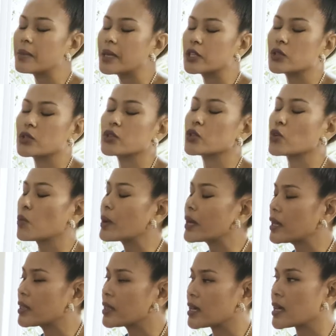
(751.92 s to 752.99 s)
me to so
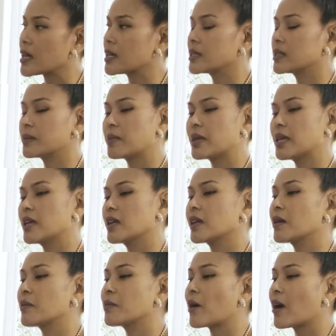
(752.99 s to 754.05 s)
many things,
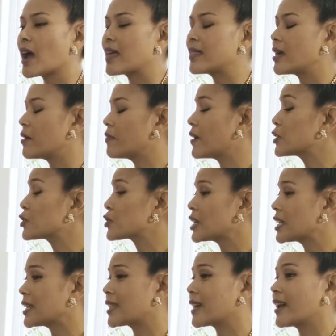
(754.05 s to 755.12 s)

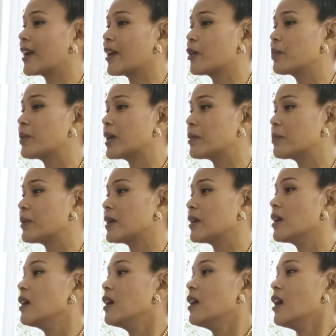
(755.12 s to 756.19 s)
eventually the
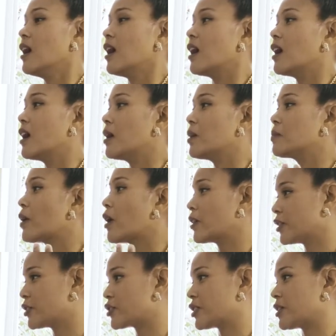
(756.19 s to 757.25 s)
Airbnb
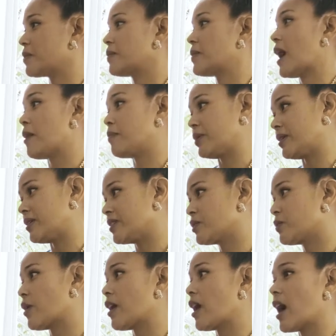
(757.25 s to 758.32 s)
partnership happened,
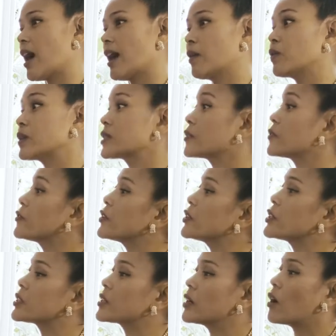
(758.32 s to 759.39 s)
where I was the
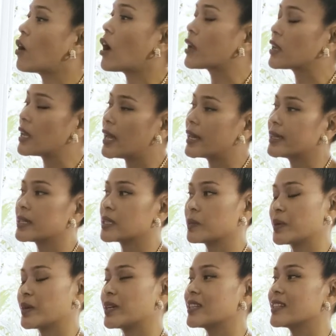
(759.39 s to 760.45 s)
first online
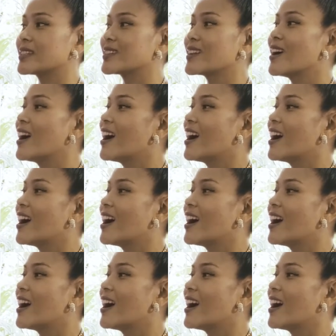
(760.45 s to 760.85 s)
experience